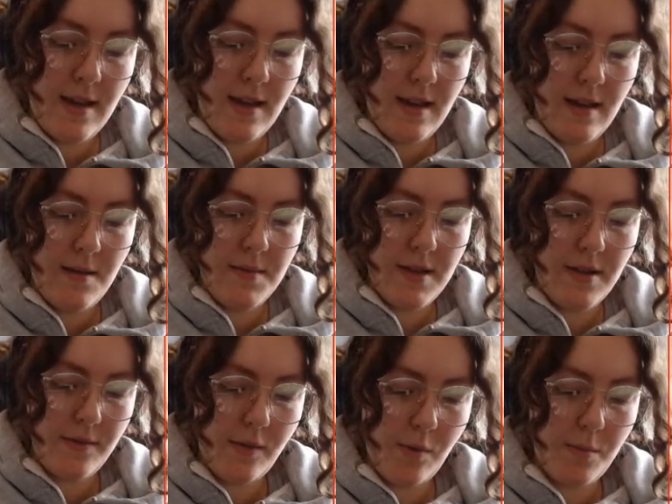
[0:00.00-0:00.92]
and then
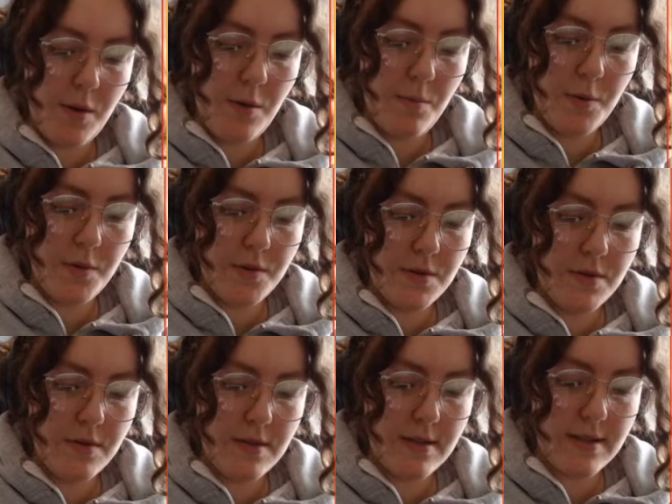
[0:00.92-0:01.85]
I've got
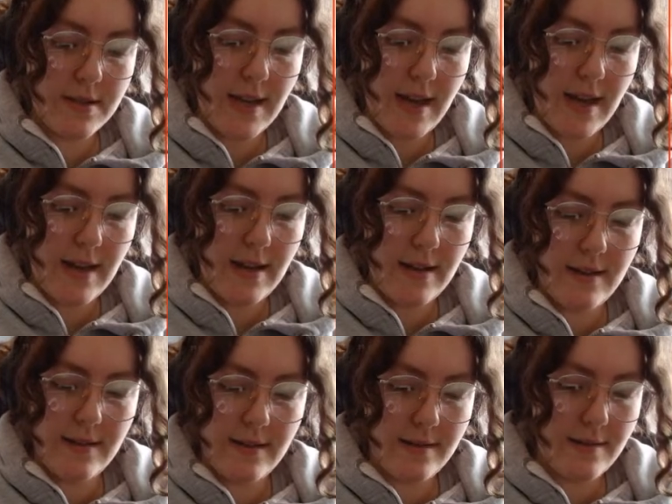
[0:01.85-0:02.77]
pupils
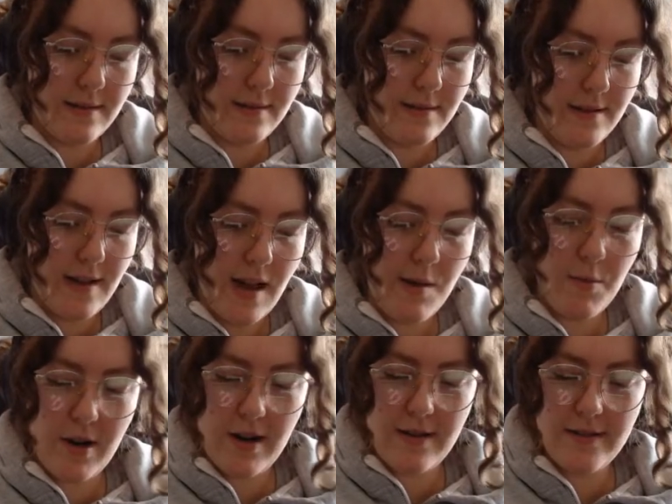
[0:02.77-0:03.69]
and
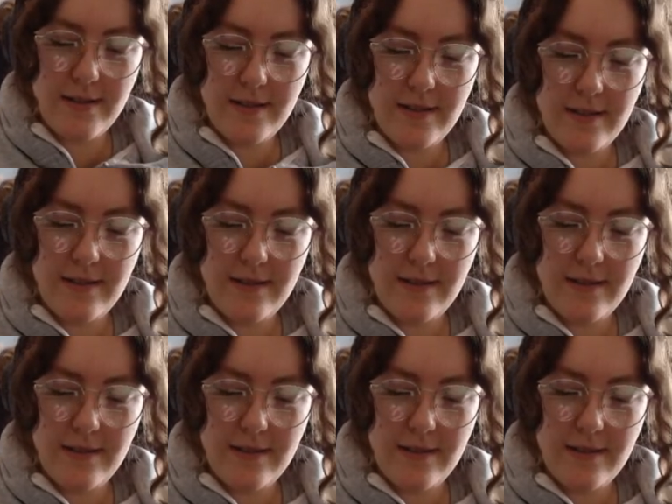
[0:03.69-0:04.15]
eyebrows,